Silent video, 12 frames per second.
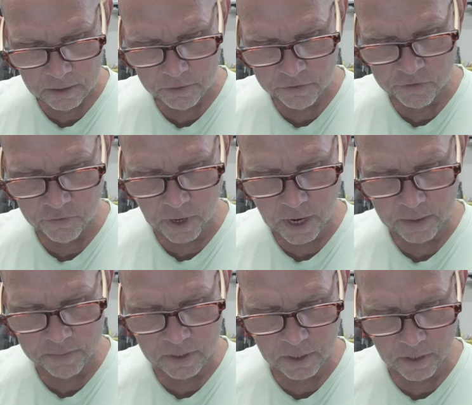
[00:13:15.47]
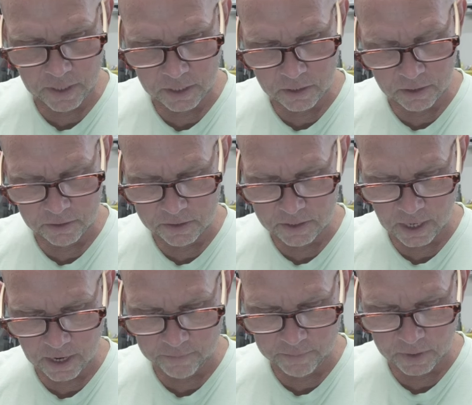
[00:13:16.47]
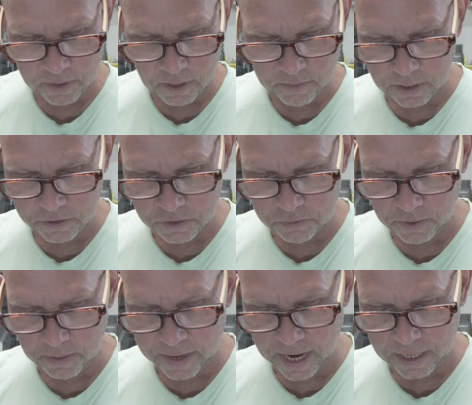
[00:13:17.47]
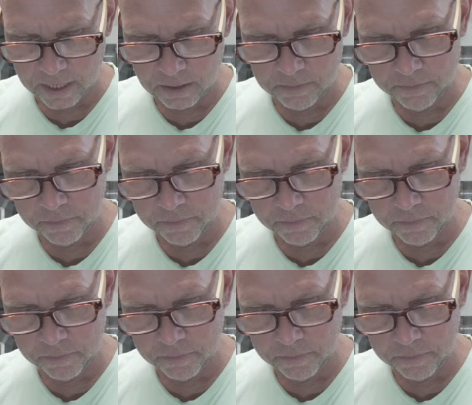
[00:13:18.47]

Striped and all that good stuff, but nope, I just want a backup.